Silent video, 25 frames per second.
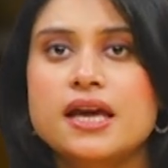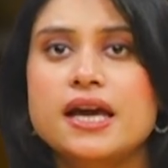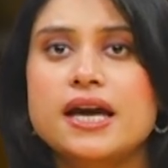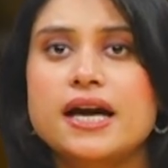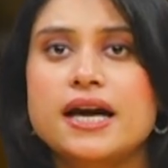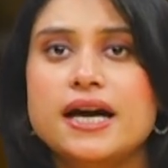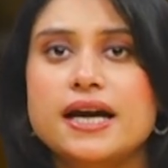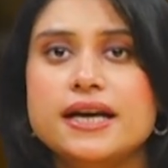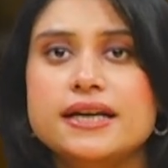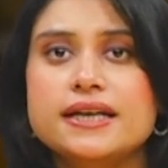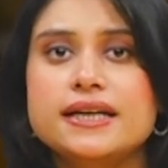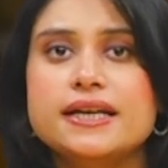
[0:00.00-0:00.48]

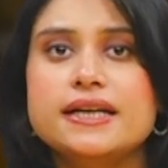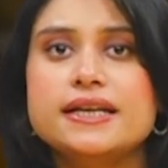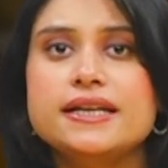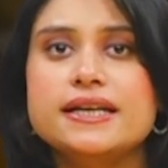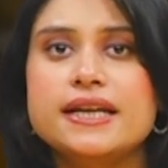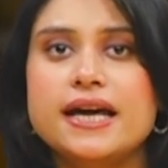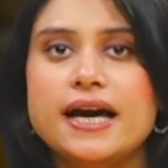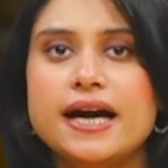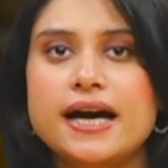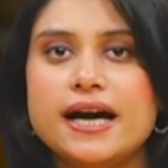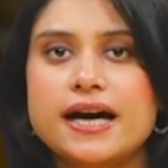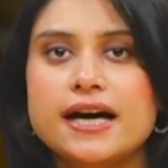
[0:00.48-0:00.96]
and it
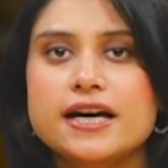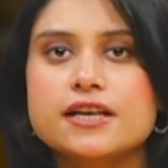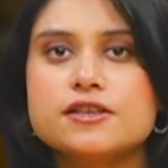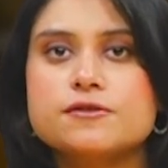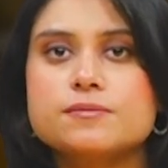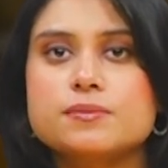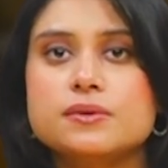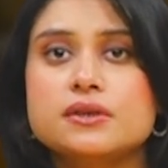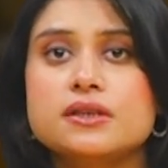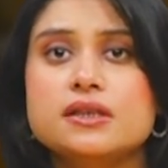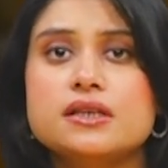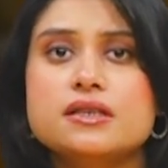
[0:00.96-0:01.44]
has
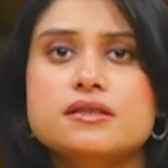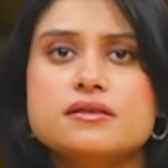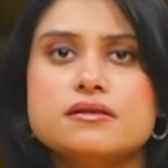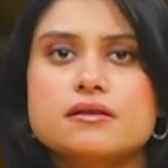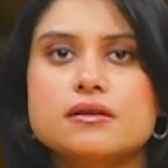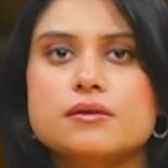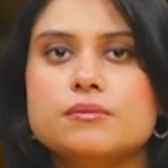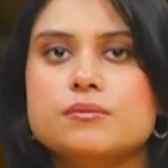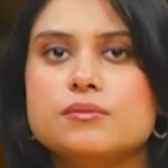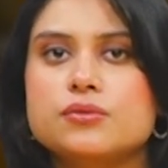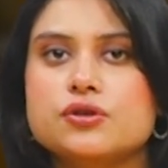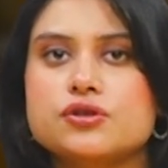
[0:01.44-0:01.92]
been his
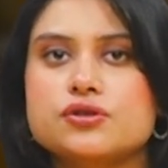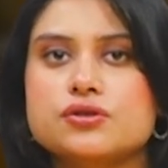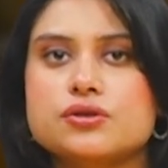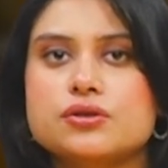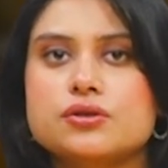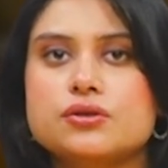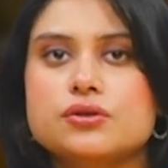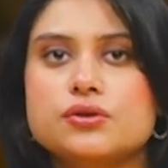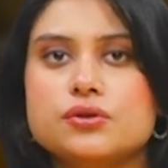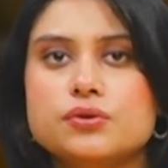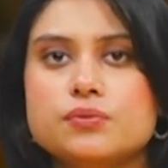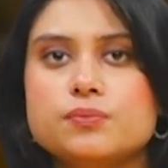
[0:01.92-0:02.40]

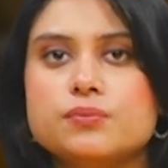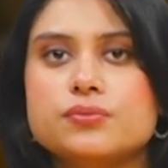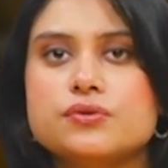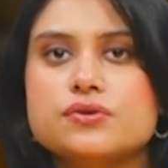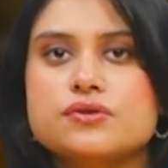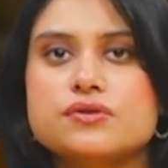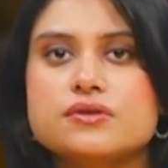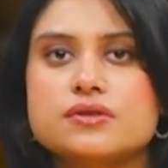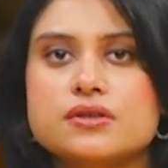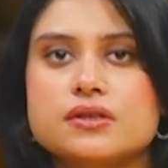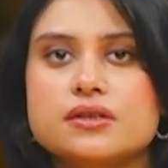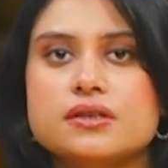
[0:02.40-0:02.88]
ambition to
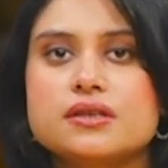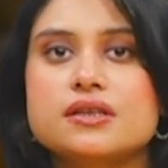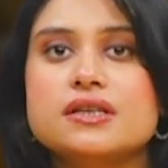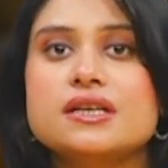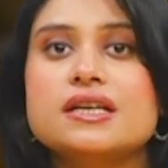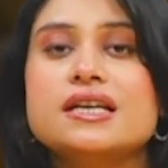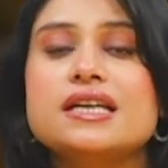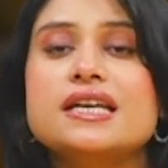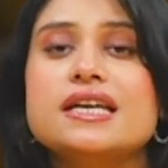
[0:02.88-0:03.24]
present